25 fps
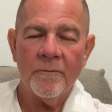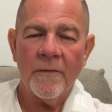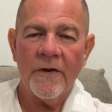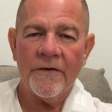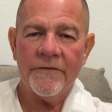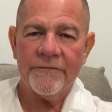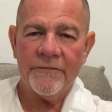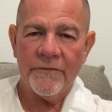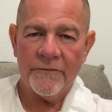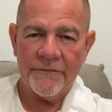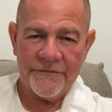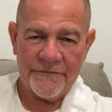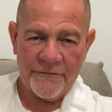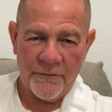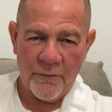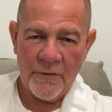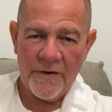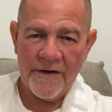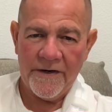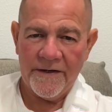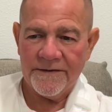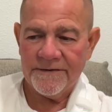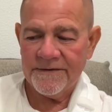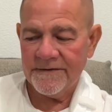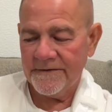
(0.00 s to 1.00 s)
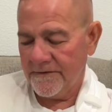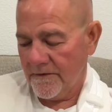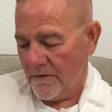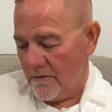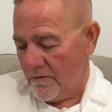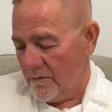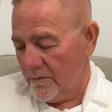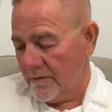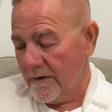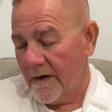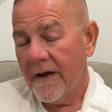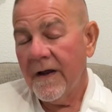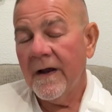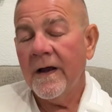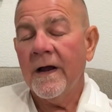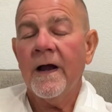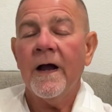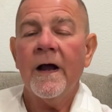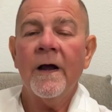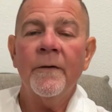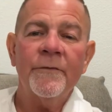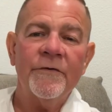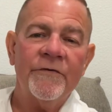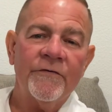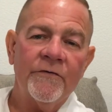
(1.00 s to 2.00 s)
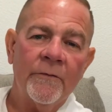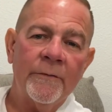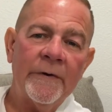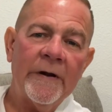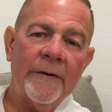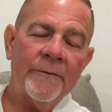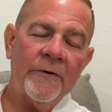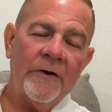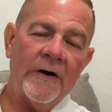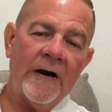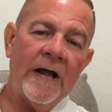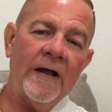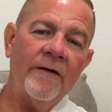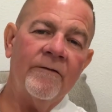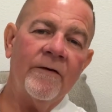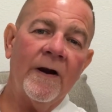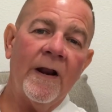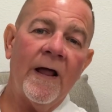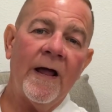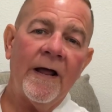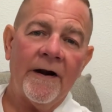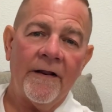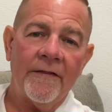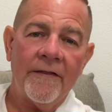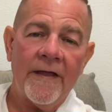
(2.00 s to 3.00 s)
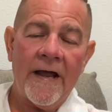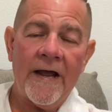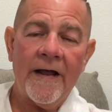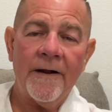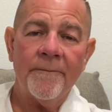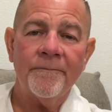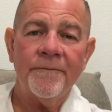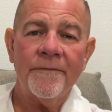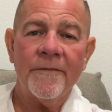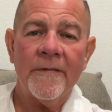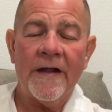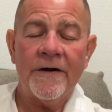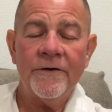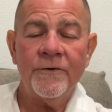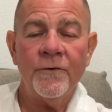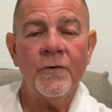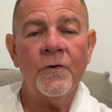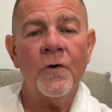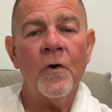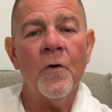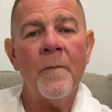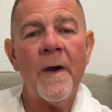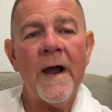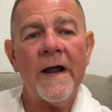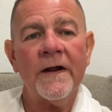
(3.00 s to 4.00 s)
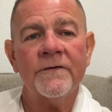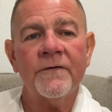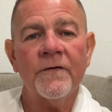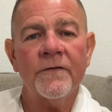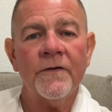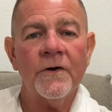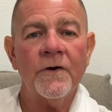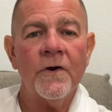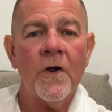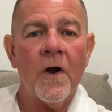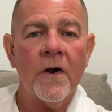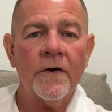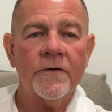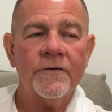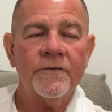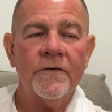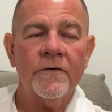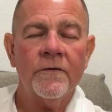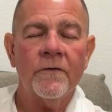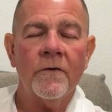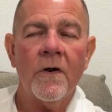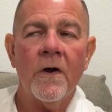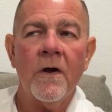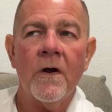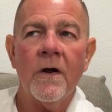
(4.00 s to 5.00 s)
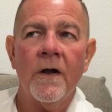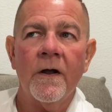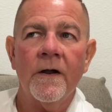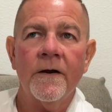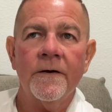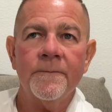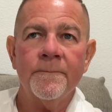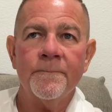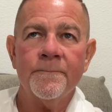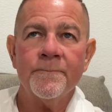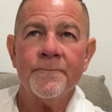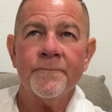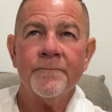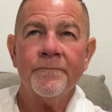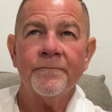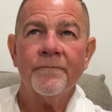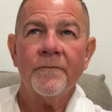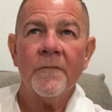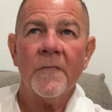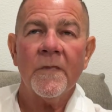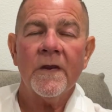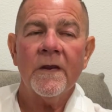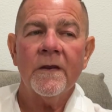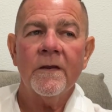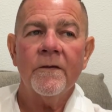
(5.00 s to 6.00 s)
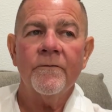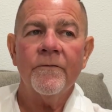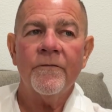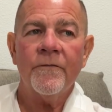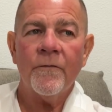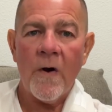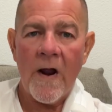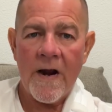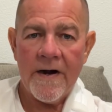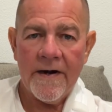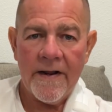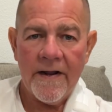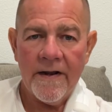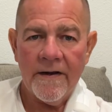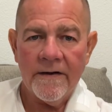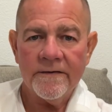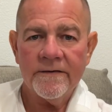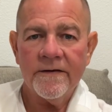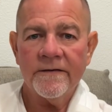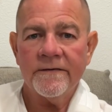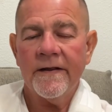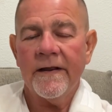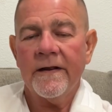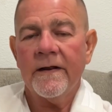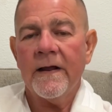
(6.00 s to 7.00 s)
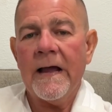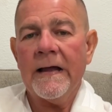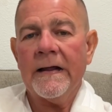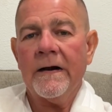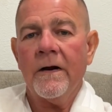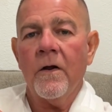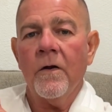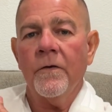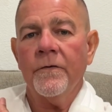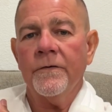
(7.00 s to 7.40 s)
muscle soreness. So I'm assuming I'm going to have a lot of that. I do go back to the doctor on Friday to take out